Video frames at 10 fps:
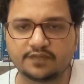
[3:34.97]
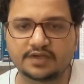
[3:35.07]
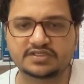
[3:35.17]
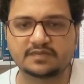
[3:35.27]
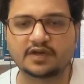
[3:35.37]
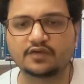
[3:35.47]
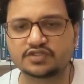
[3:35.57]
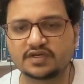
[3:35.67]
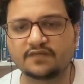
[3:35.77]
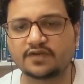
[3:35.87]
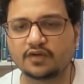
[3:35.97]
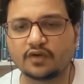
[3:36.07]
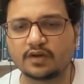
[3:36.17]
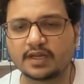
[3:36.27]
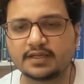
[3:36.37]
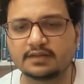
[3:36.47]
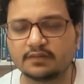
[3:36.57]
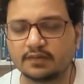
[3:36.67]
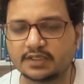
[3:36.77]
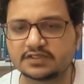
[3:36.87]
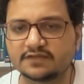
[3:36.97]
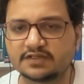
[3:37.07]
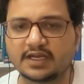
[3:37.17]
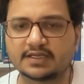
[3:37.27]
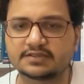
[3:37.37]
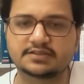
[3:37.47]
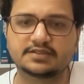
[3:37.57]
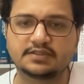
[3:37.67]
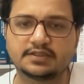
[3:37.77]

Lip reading: For example, I was referring online links for that,